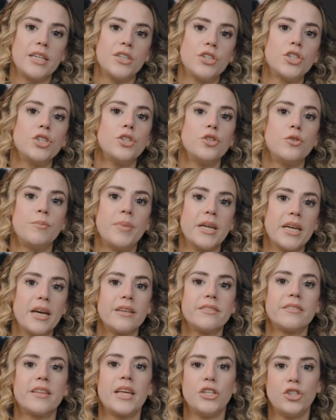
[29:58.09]
into,
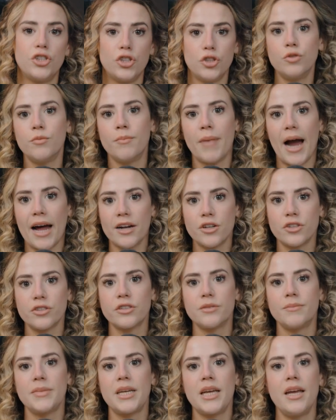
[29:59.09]
because they do matter
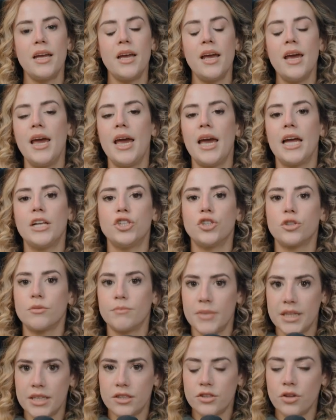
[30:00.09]
to me. And your
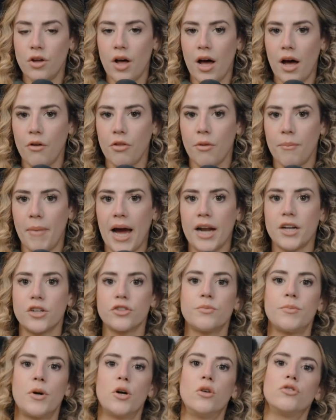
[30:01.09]
mental health
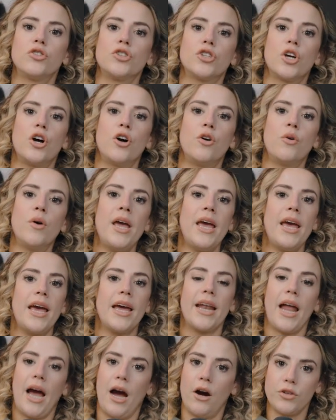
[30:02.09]
matters post-show,
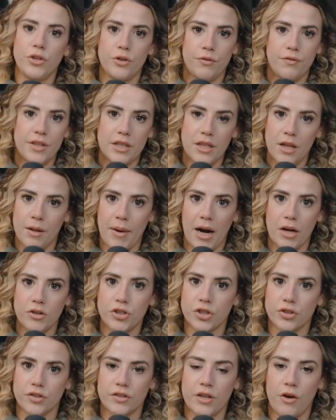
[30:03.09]
and how you feel
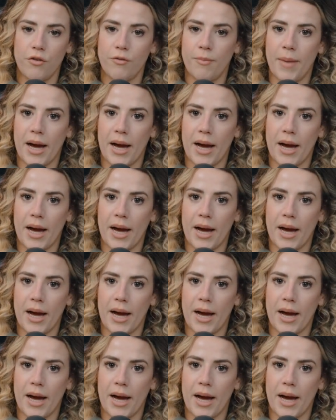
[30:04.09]
about yourself